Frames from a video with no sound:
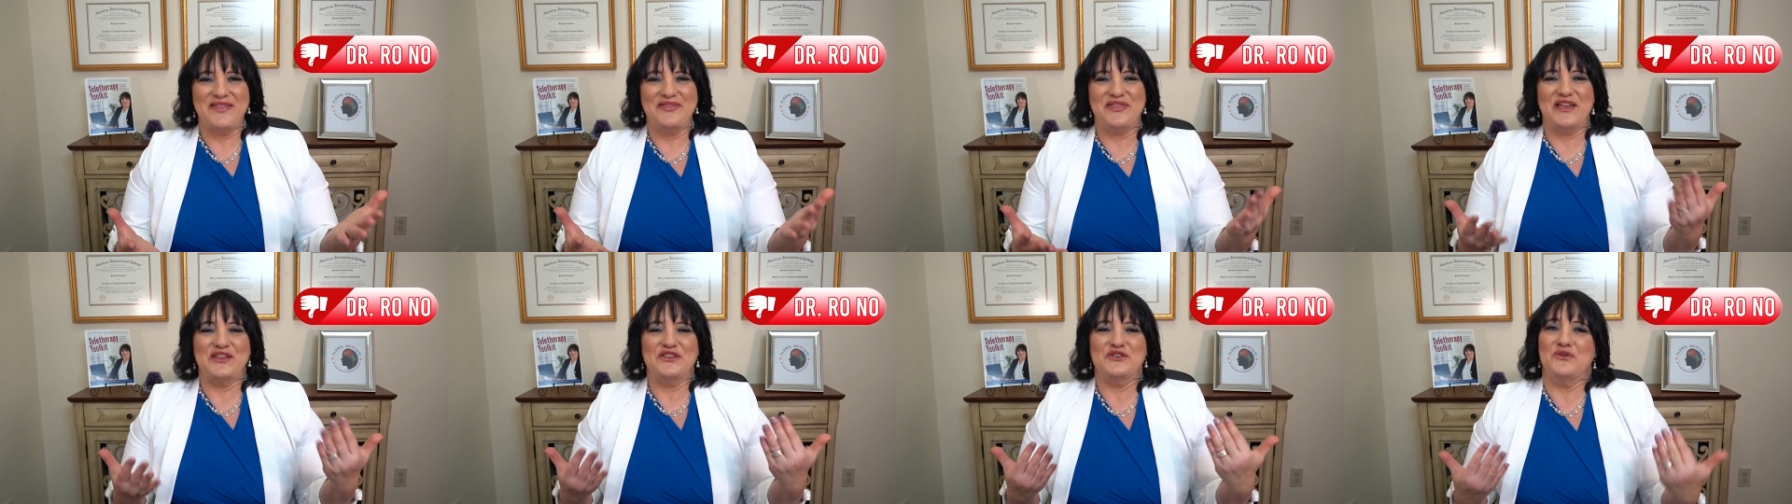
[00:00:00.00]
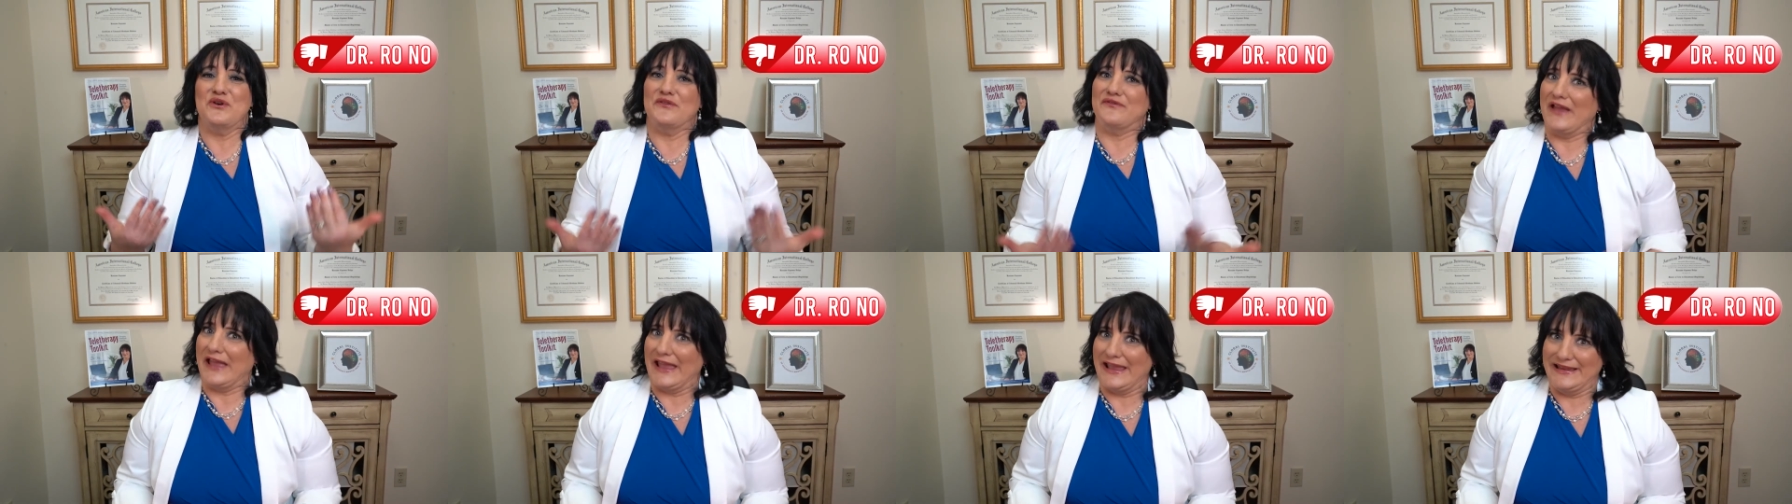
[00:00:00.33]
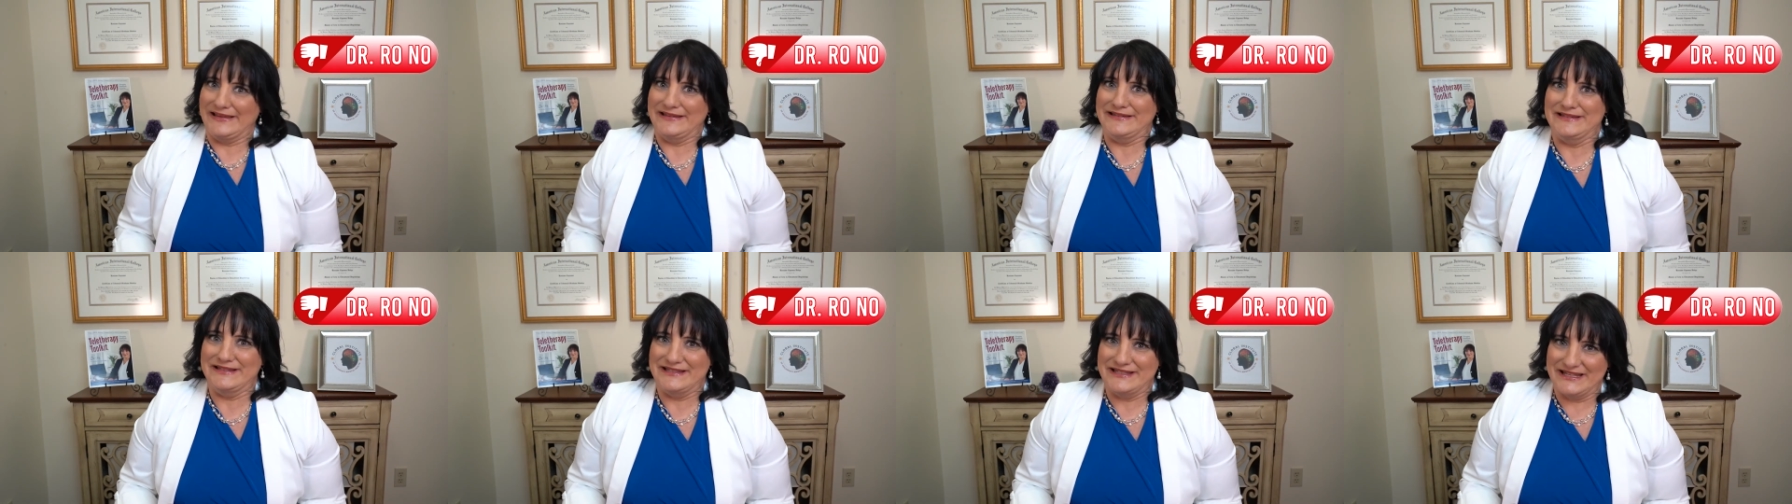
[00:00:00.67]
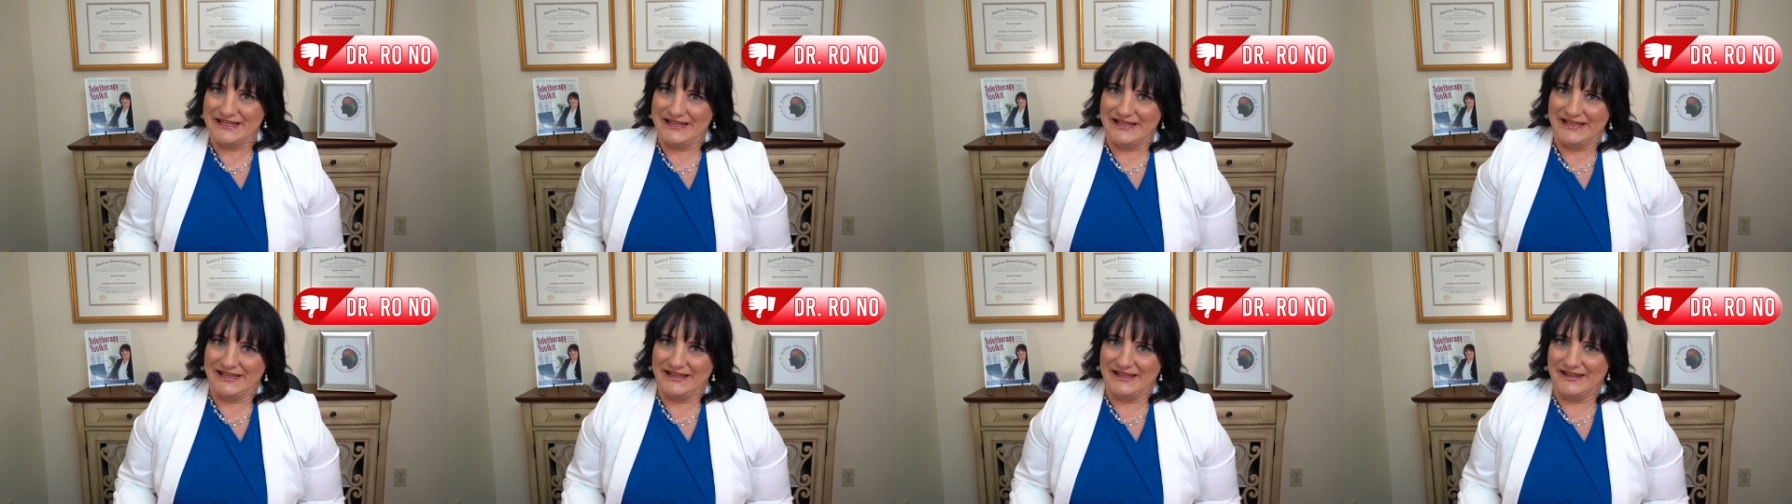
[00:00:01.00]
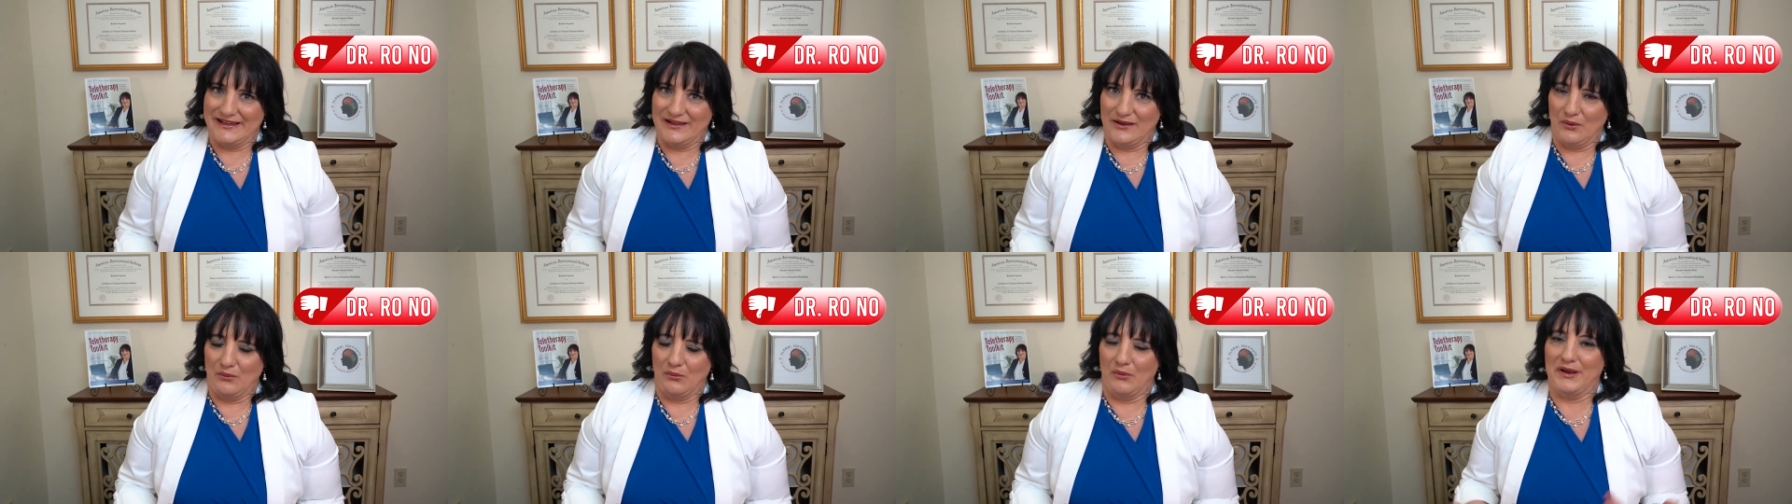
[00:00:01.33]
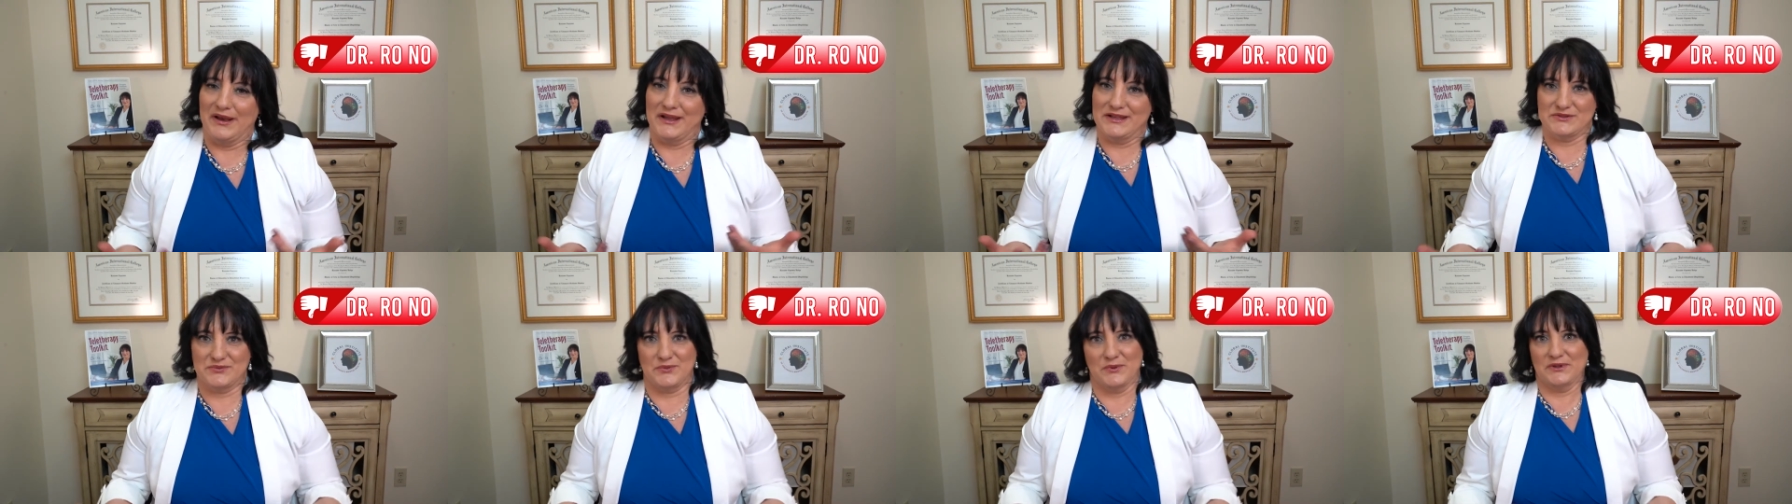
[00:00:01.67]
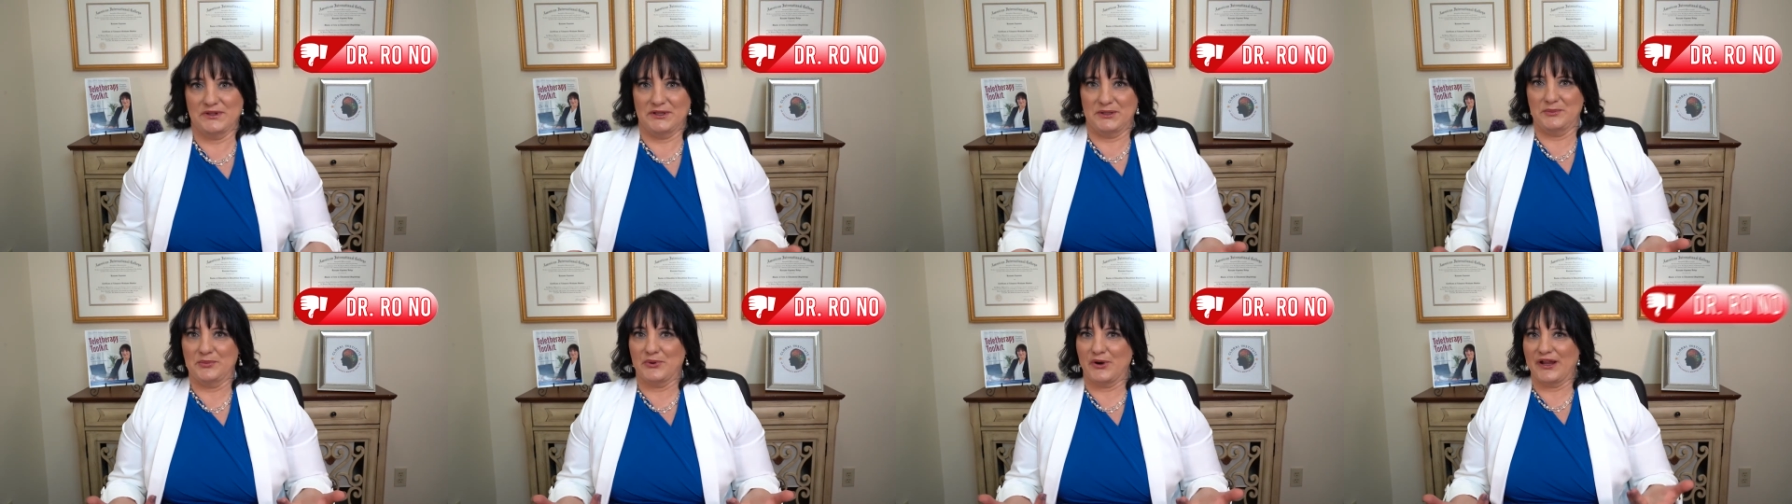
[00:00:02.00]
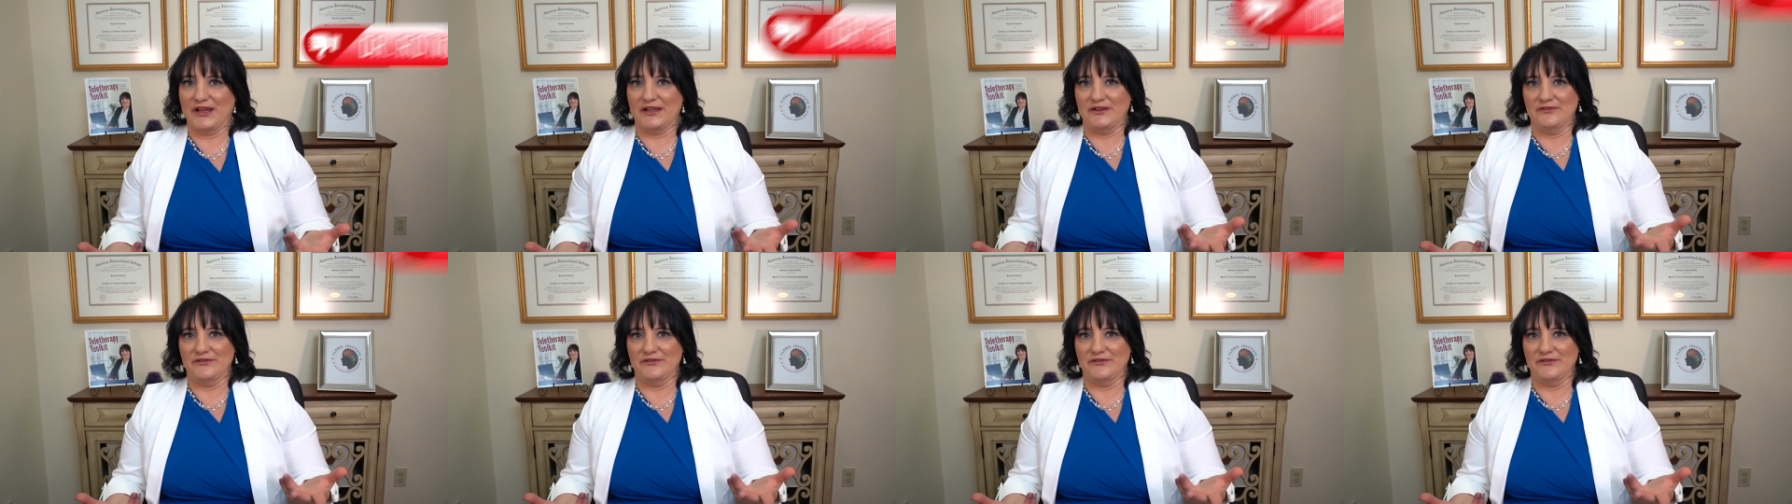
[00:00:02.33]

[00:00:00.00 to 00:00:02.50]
that you have ADD when it's really brain